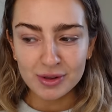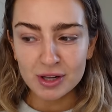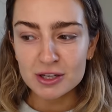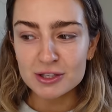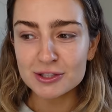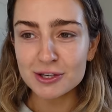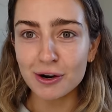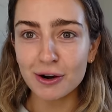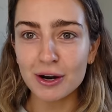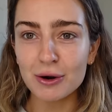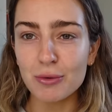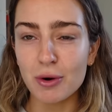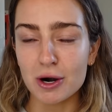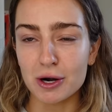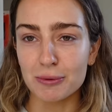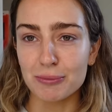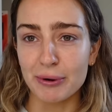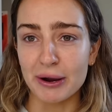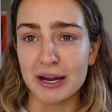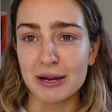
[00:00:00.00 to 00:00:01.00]
sorry,
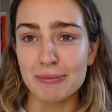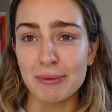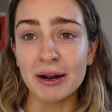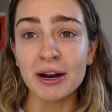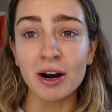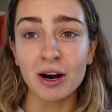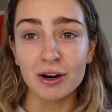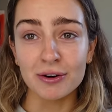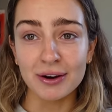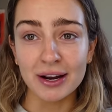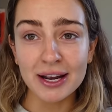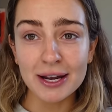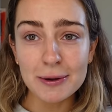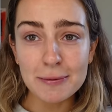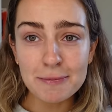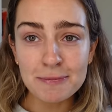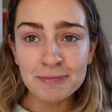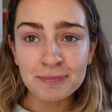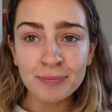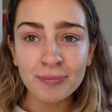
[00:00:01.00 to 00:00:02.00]
water break, my heart rate.
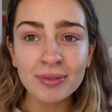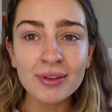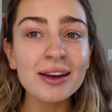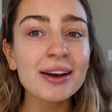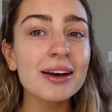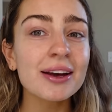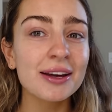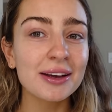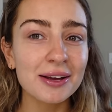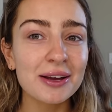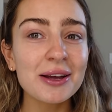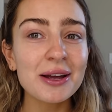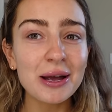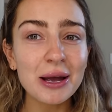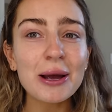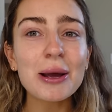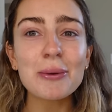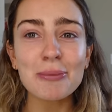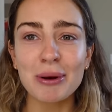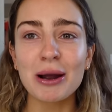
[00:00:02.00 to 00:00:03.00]

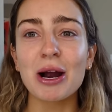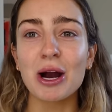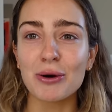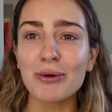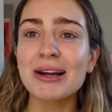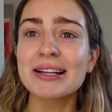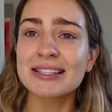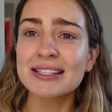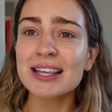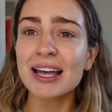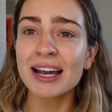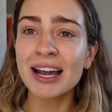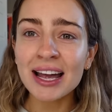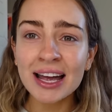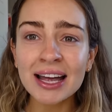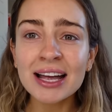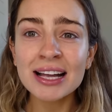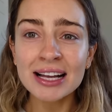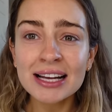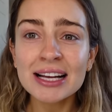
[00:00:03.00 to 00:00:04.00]
My heart rate's like
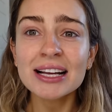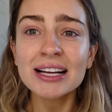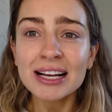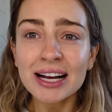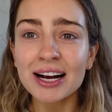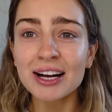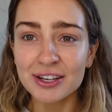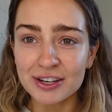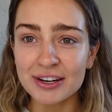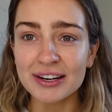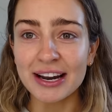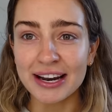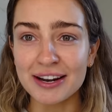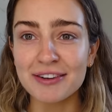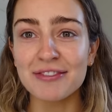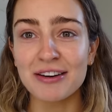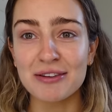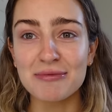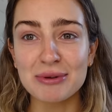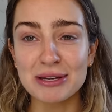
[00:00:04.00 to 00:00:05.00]

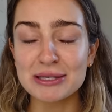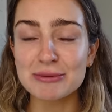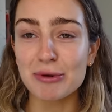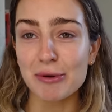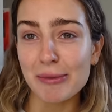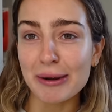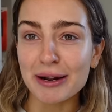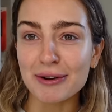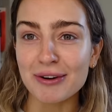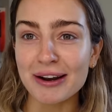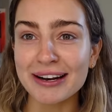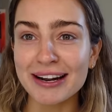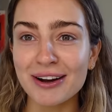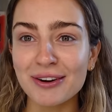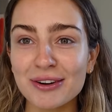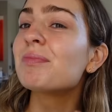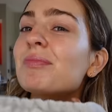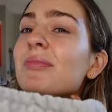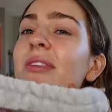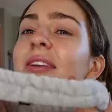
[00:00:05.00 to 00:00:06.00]
185 beats per minute right
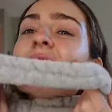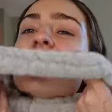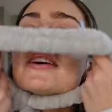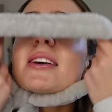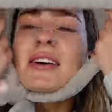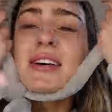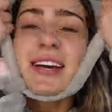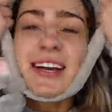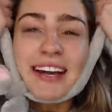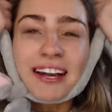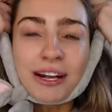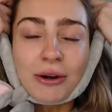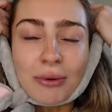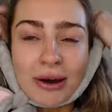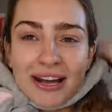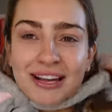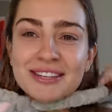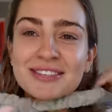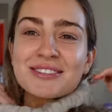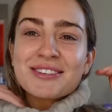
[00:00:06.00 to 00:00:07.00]
now.
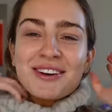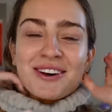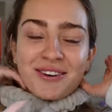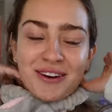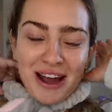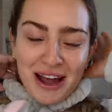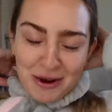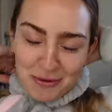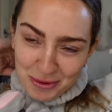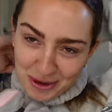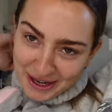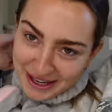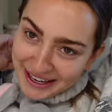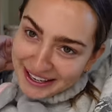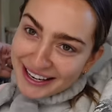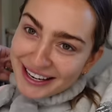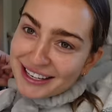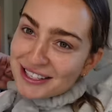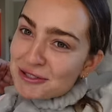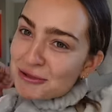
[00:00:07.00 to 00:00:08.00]
Anyways, okay, we're
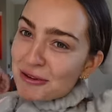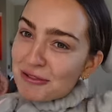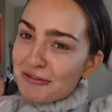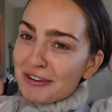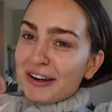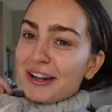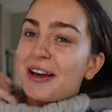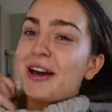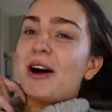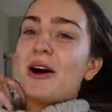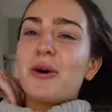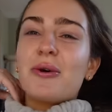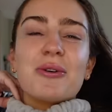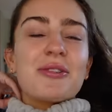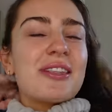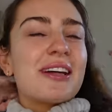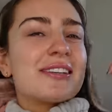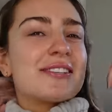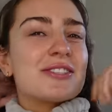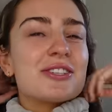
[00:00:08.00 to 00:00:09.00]
gonna get into a
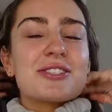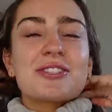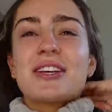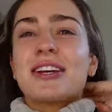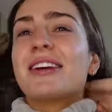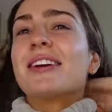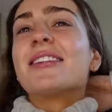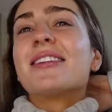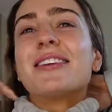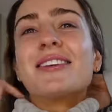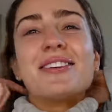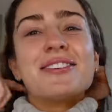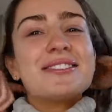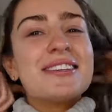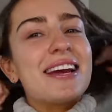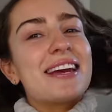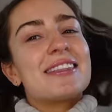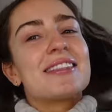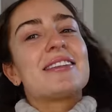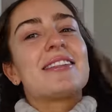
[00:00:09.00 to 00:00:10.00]
video that's just like a little
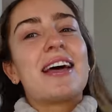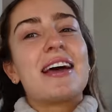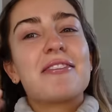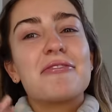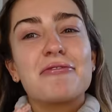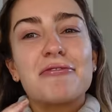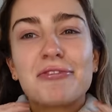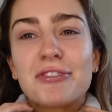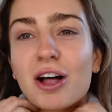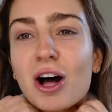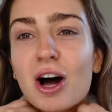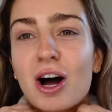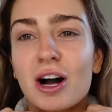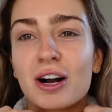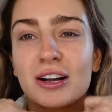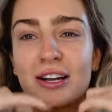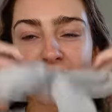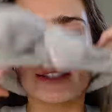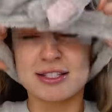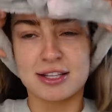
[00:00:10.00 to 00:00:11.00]
day in the life
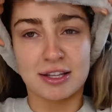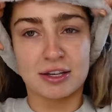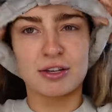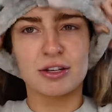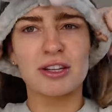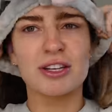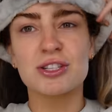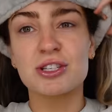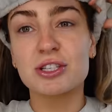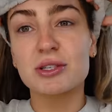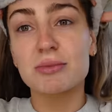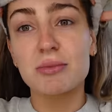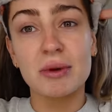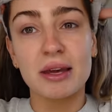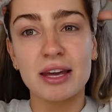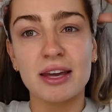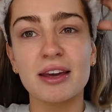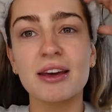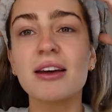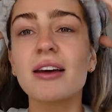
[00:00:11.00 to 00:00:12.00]
vlog. It's literally just
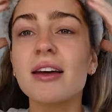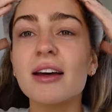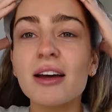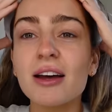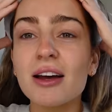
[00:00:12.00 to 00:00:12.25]
me